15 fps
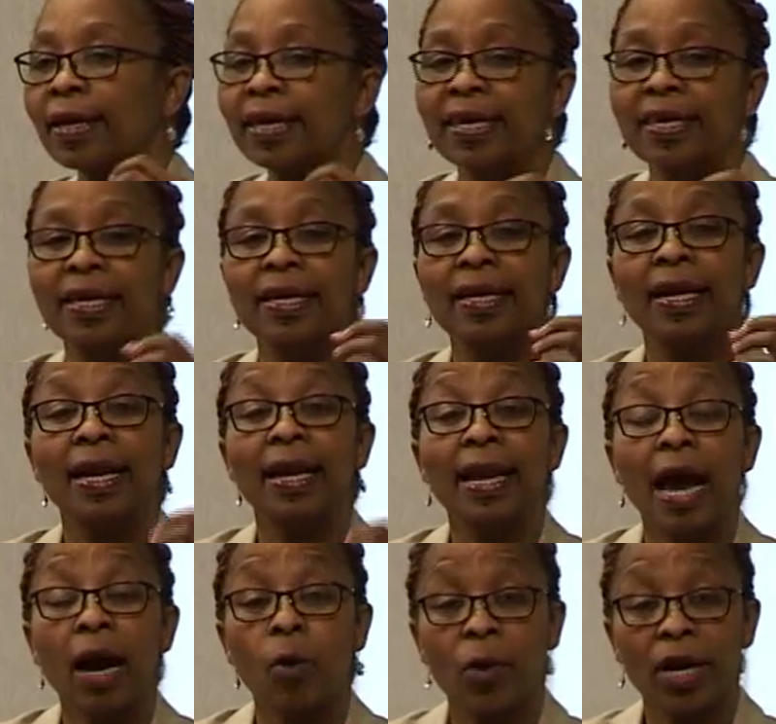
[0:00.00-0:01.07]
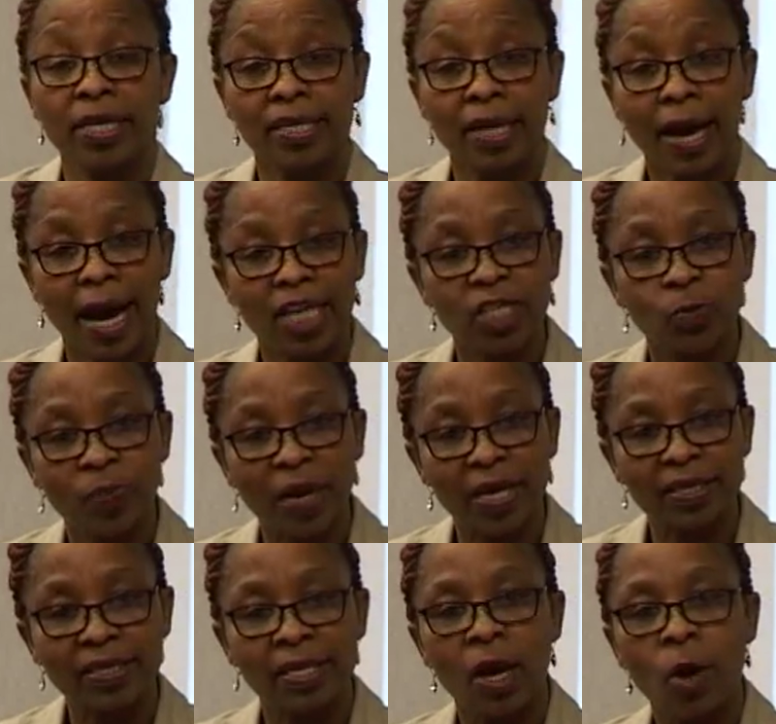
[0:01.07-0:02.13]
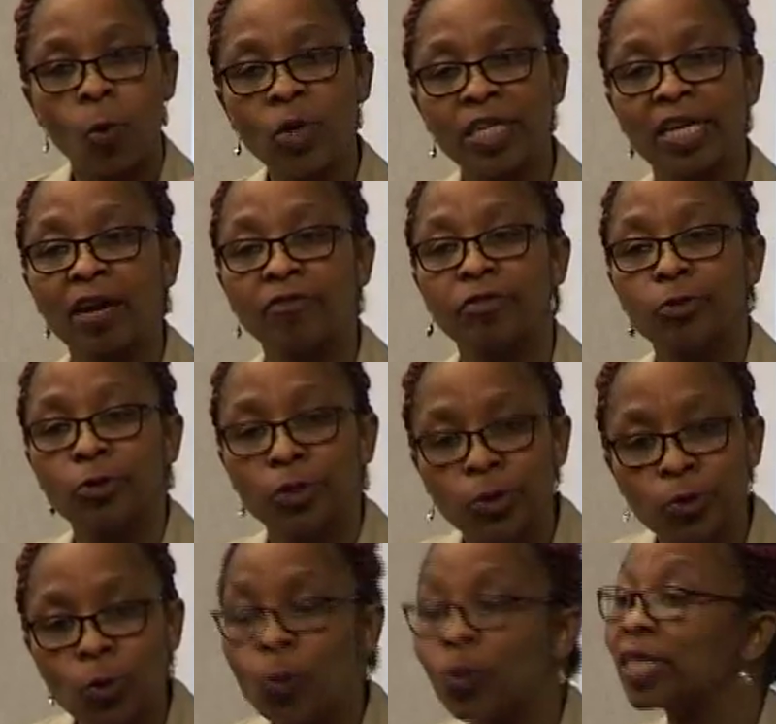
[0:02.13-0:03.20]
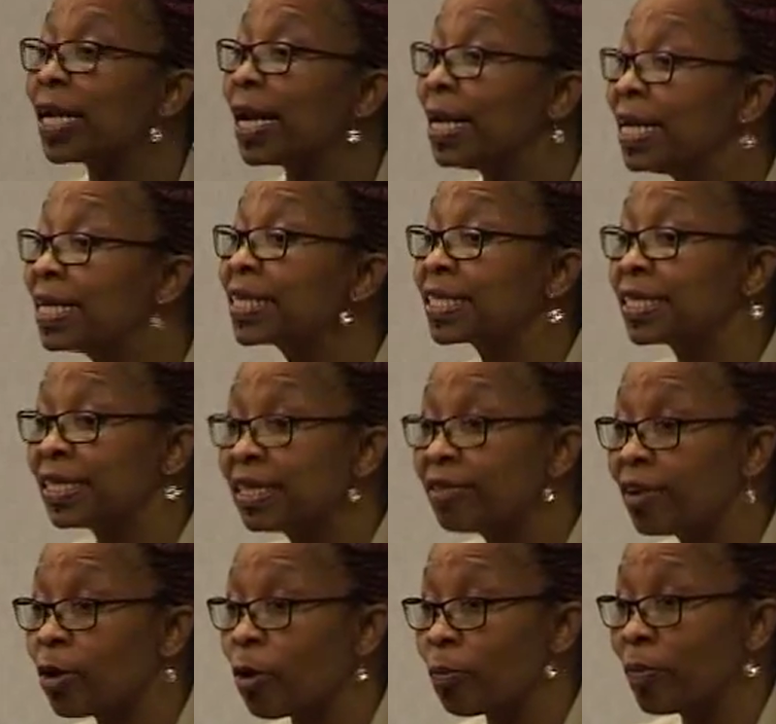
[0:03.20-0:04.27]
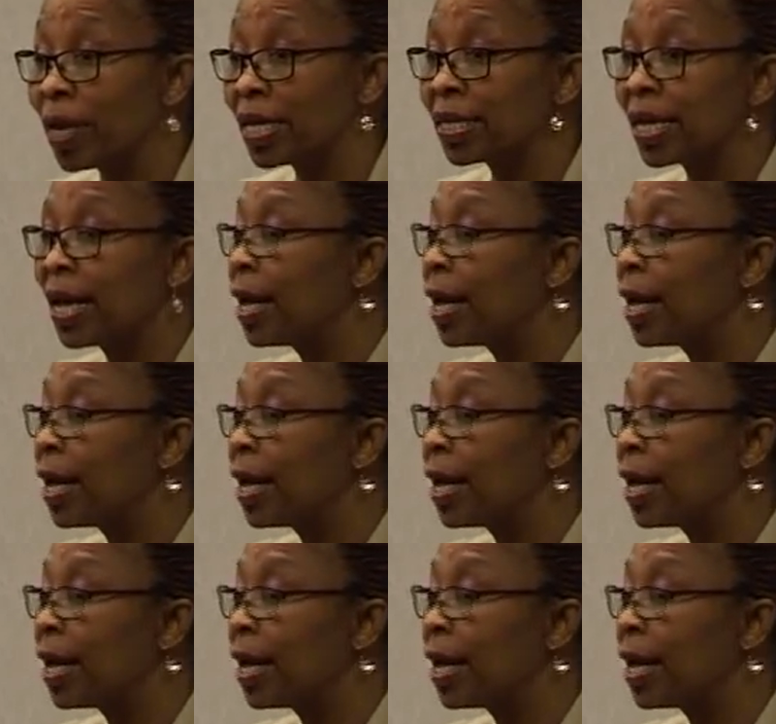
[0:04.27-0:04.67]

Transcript: key language aspects which have to do with literacy development.